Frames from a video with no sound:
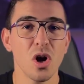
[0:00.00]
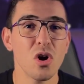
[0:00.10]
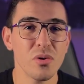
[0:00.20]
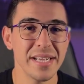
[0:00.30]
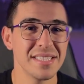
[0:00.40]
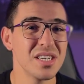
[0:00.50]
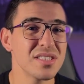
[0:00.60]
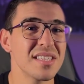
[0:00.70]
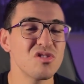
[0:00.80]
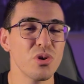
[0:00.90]
All right, here's
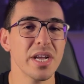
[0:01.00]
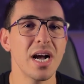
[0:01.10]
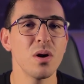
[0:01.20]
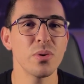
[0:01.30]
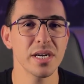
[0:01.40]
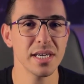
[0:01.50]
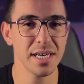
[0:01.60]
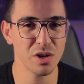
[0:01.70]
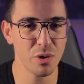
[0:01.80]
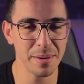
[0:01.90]
the trick how we're gonna
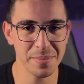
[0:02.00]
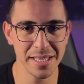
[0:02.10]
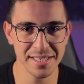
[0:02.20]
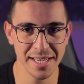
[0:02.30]
grab that